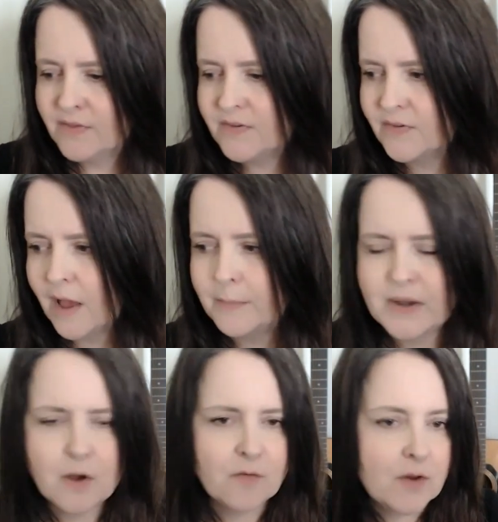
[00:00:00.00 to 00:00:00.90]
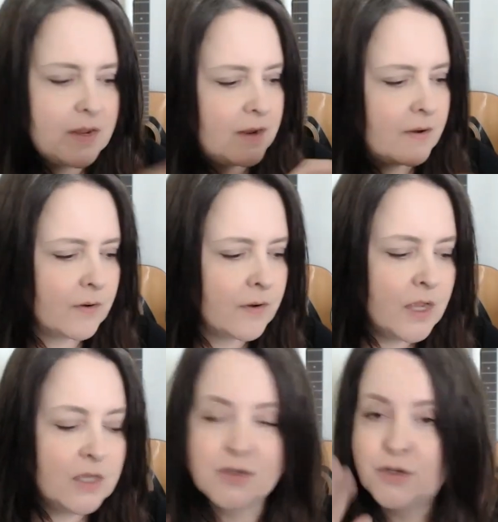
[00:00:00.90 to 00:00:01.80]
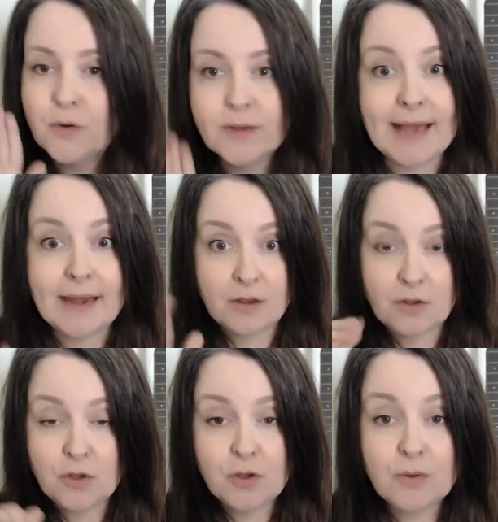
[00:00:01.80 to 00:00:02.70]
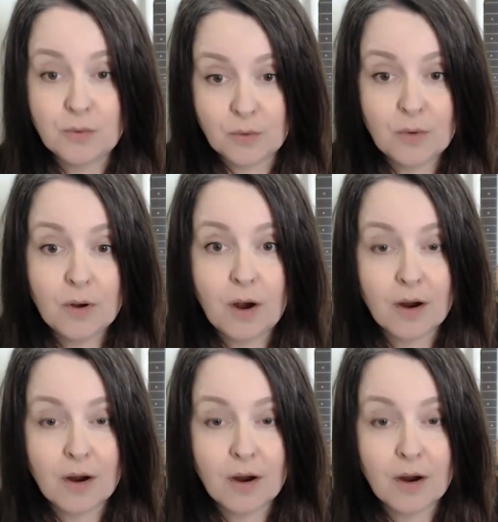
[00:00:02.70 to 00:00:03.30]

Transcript: This is happening over here. So you